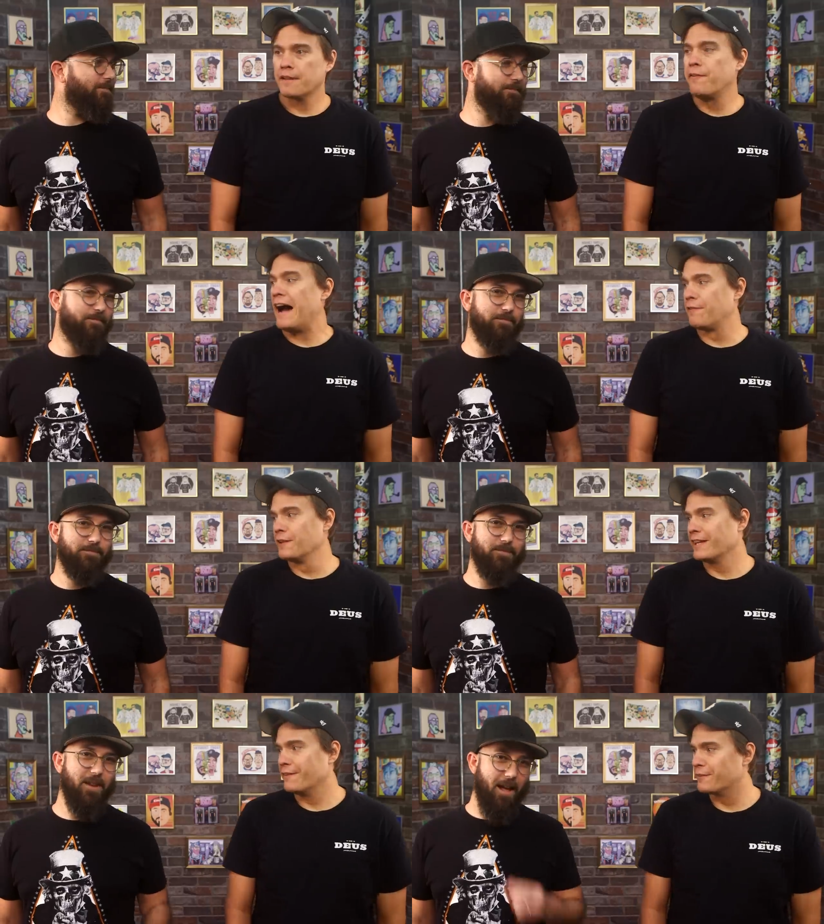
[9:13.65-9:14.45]
Speaker 1: like
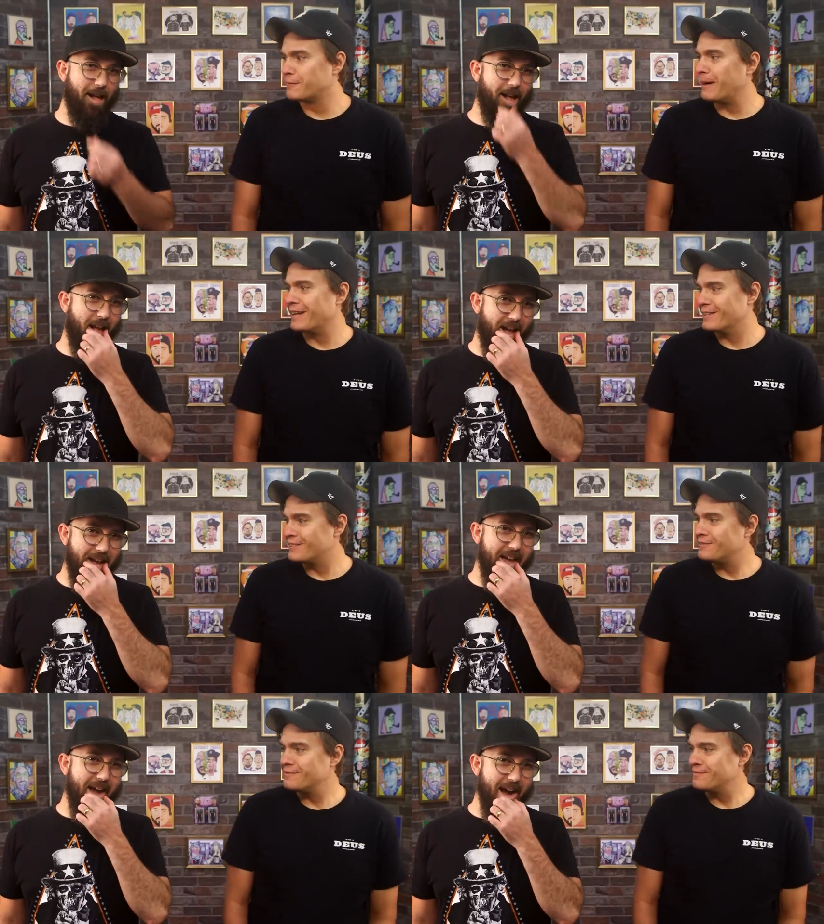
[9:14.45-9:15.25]
Valvoline for spiders.
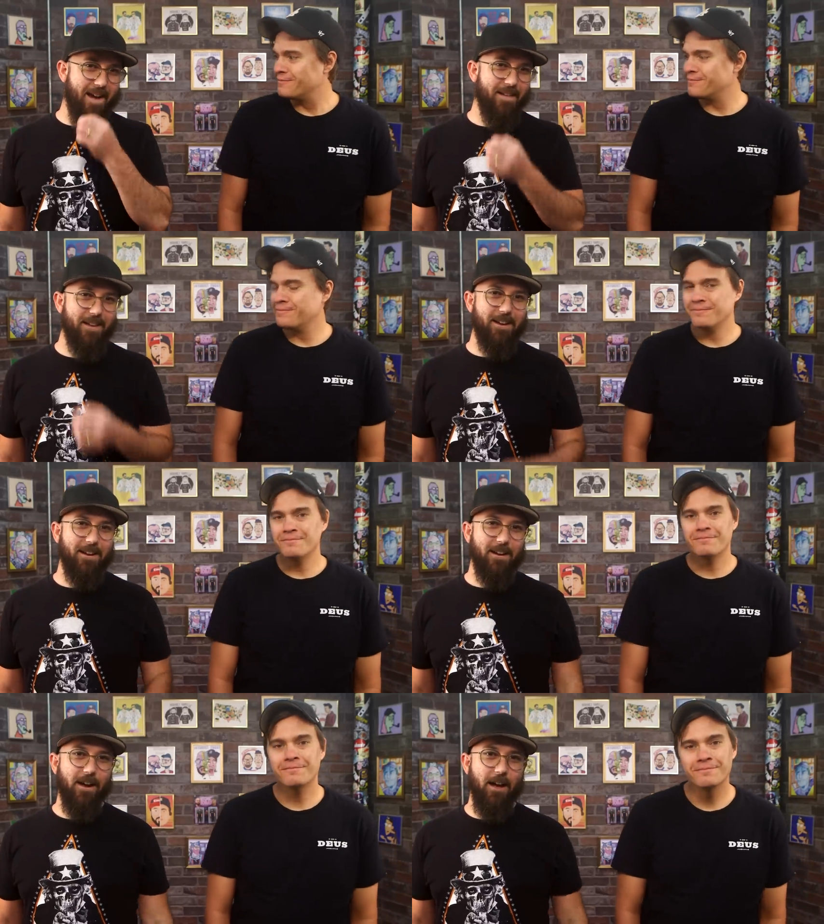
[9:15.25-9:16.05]
Speaker 2: Yeah.
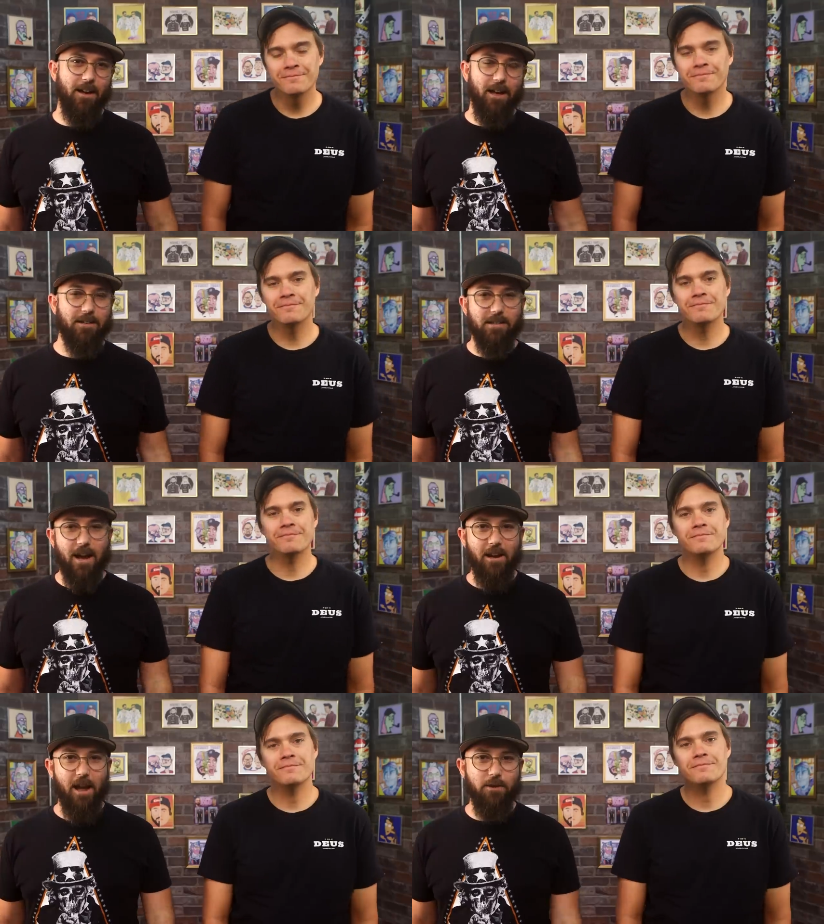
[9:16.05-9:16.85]
Mm-hmm. uh, yeah,
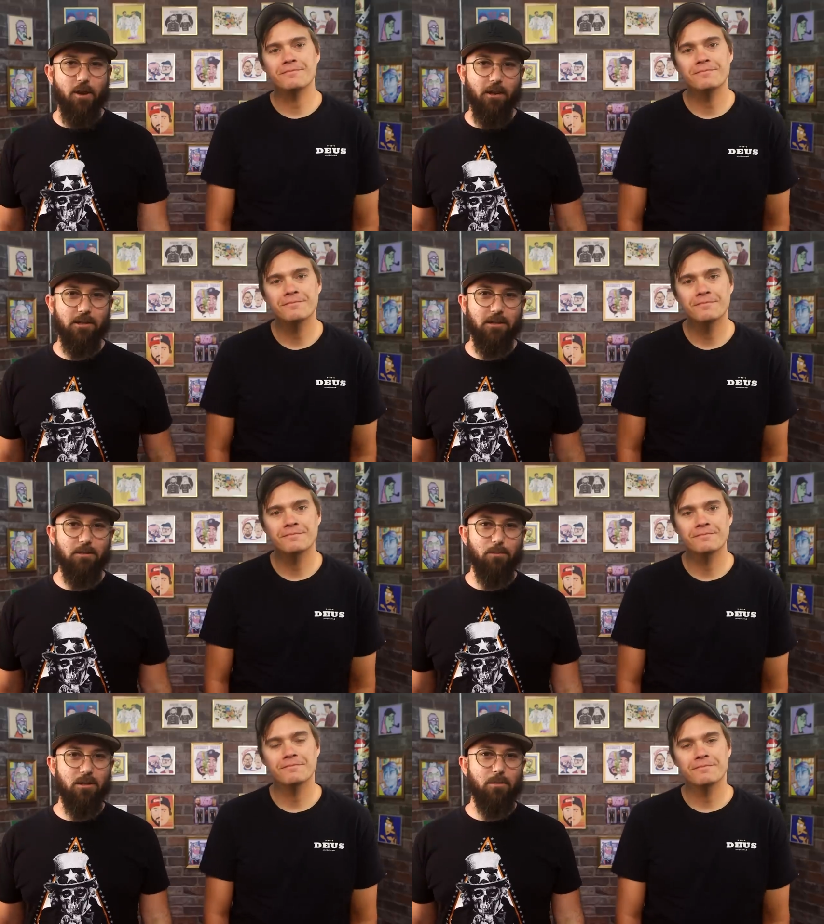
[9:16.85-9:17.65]
designing a hydraulic
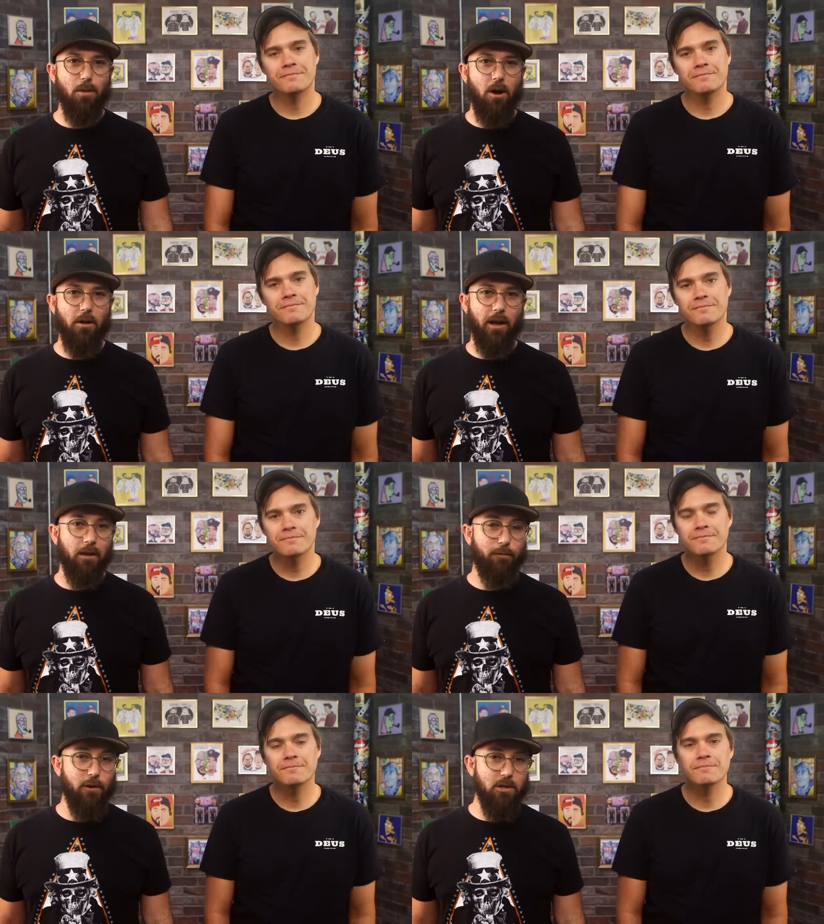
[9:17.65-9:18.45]
system this small
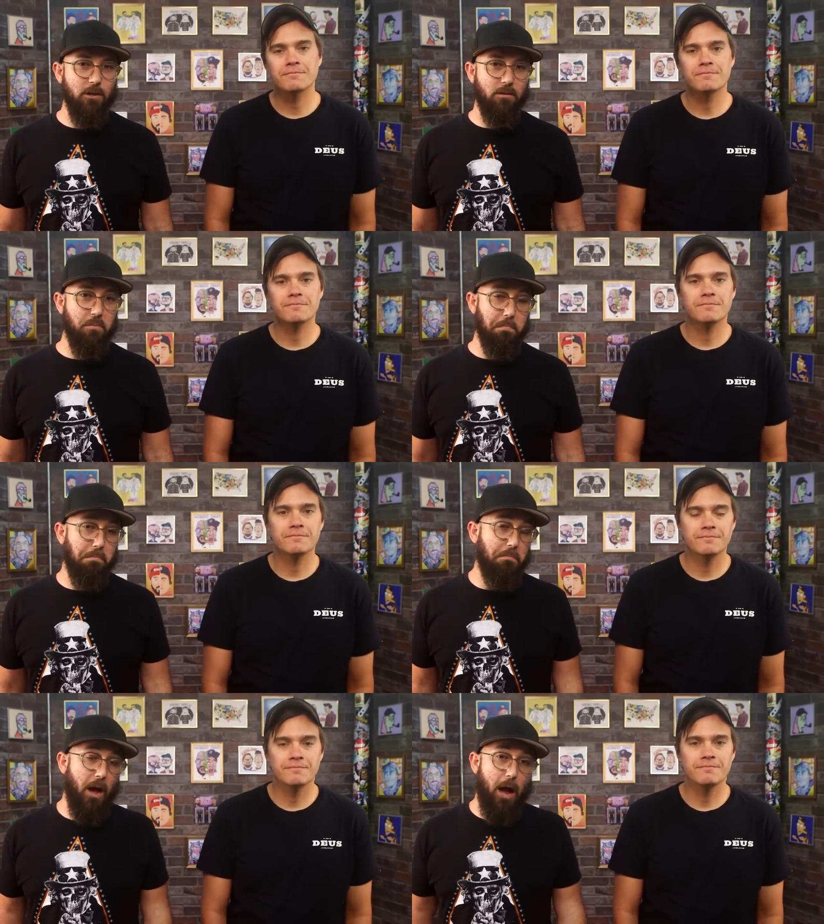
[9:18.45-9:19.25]
and efficient
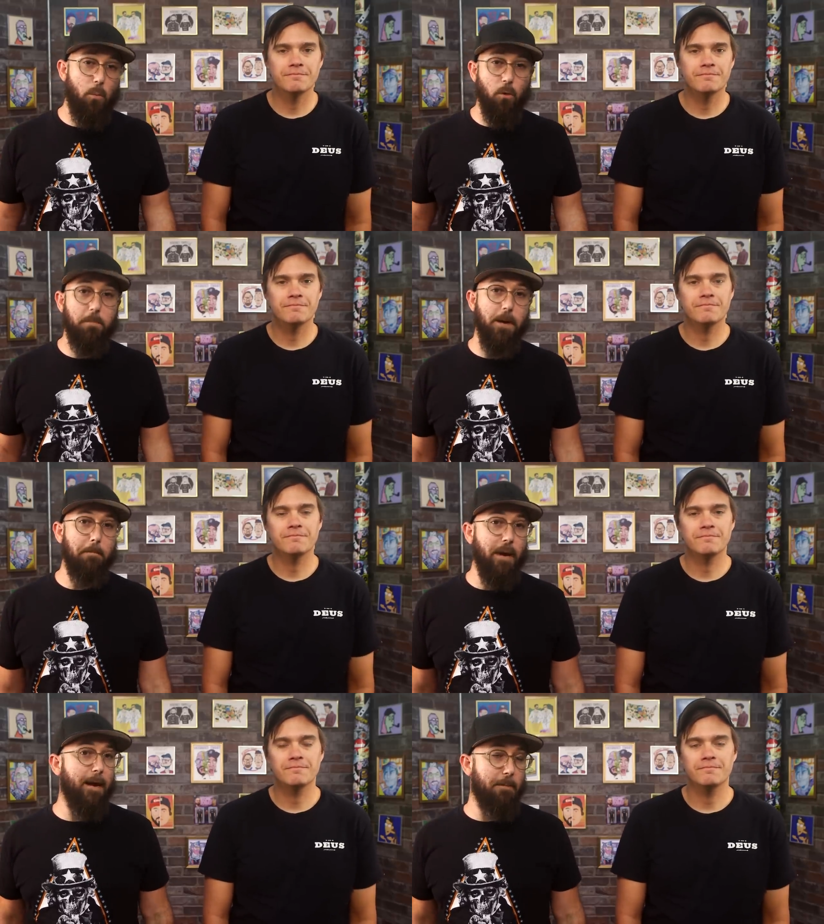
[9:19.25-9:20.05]
would be a
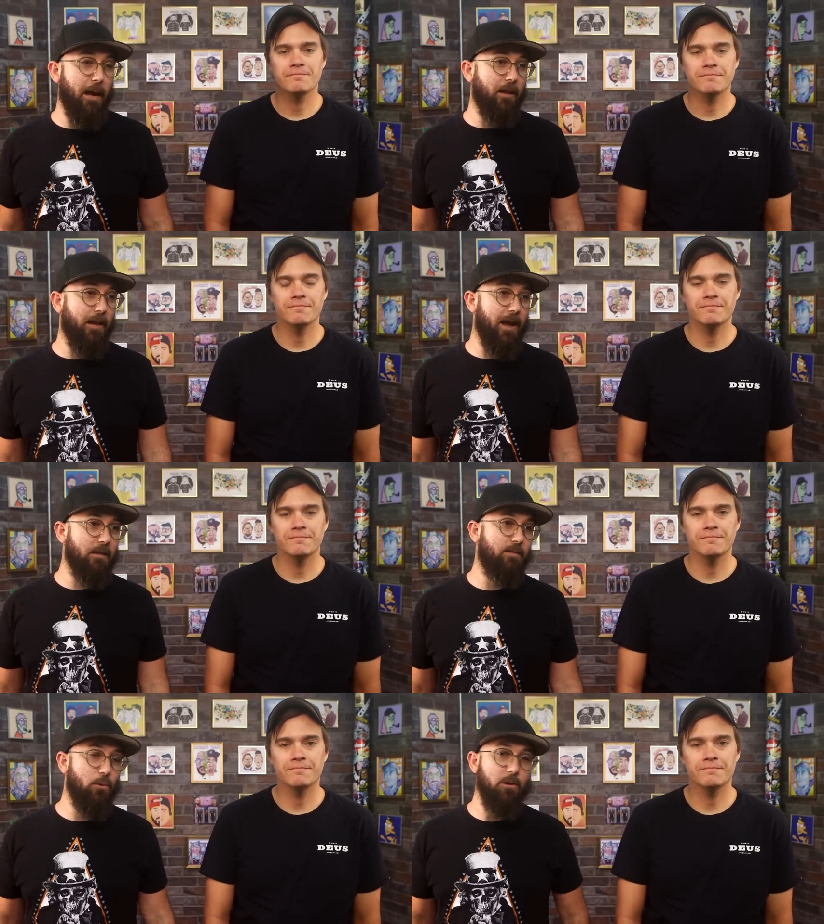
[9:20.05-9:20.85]
big pain in the
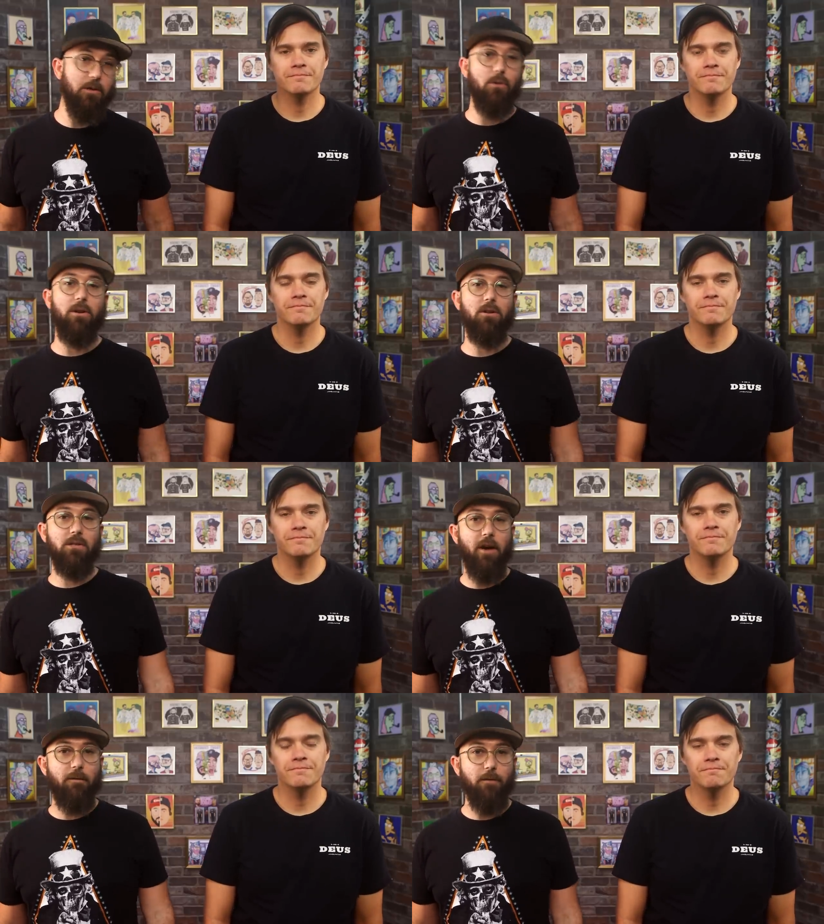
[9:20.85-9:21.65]
ass if you were to do it
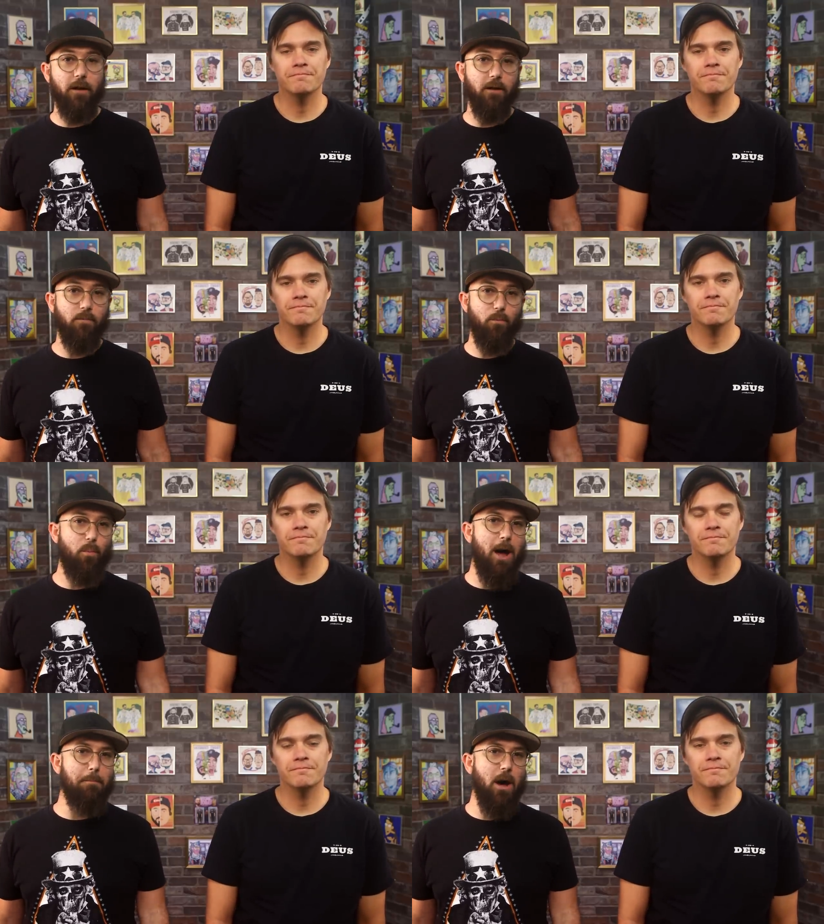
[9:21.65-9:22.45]
yourself. And
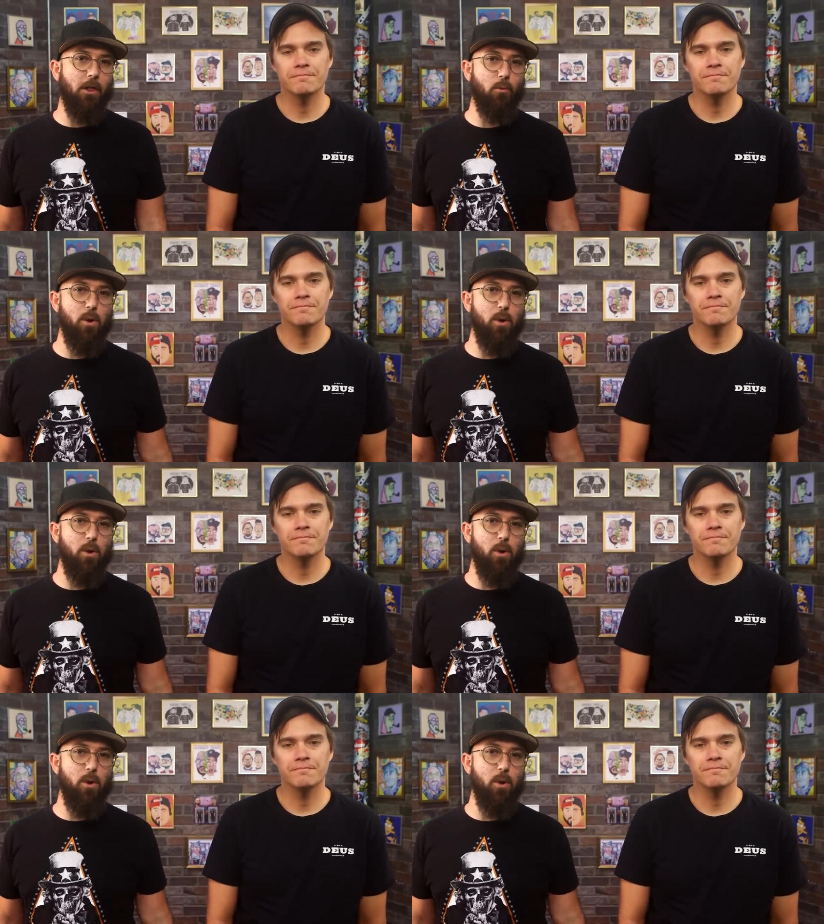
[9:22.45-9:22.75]
why bother